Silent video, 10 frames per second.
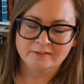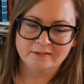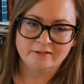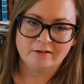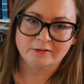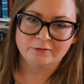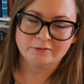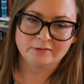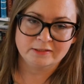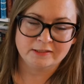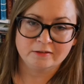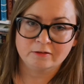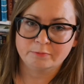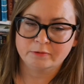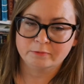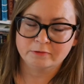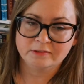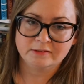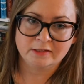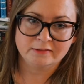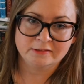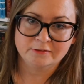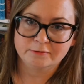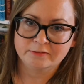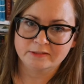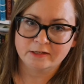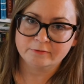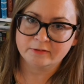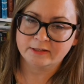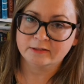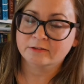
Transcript: there are usually a couple of books that is already out there,